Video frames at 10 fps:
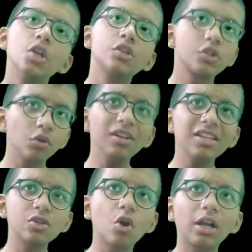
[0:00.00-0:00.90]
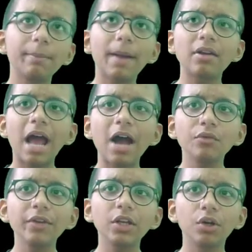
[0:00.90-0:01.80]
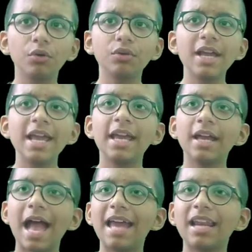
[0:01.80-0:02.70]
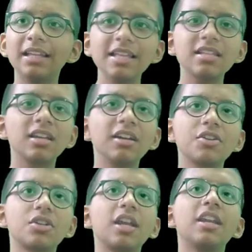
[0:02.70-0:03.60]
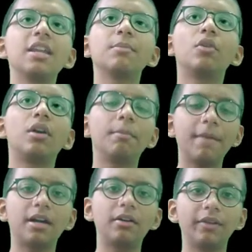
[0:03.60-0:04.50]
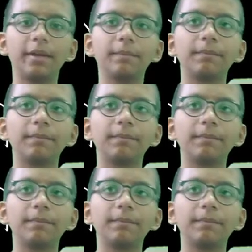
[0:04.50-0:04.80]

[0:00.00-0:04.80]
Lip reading: So let's talk about how do we code, and let's understand in more better way.